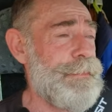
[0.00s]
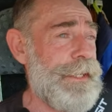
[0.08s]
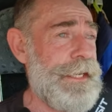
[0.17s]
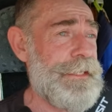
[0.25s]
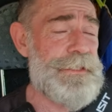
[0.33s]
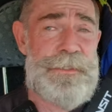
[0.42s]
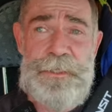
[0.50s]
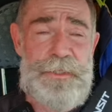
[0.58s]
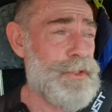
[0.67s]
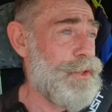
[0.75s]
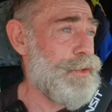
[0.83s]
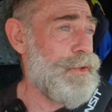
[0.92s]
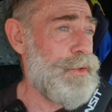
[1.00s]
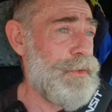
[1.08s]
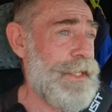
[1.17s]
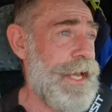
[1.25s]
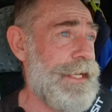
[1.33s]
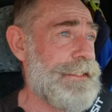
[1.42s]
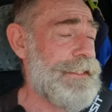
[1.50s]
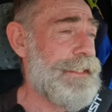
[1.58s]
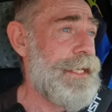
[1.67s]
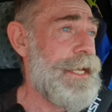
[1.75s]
place to do that.